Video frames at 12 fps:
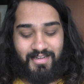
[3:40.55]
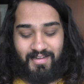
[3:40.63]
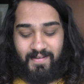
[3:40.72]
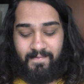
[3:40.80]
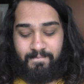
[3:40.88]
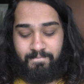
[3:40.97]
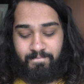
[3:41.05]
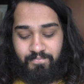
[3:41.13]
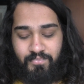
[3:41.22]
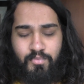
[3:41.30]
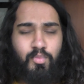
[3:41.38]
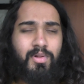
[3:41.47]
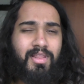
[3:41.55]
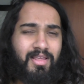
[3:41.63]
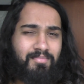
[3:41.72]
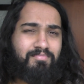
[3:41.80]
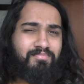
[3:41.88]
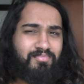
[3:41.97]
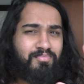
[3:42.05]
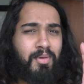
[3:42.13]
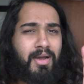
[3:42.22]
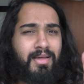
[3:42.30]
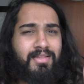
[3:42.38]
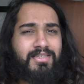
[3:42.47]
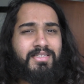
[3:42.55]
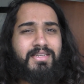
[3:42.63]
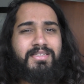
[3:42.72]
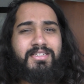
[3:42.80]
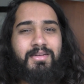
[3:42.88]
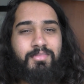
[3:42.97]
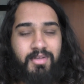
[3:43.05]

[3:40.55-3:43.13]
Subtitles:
Well, like a behind the scenes type.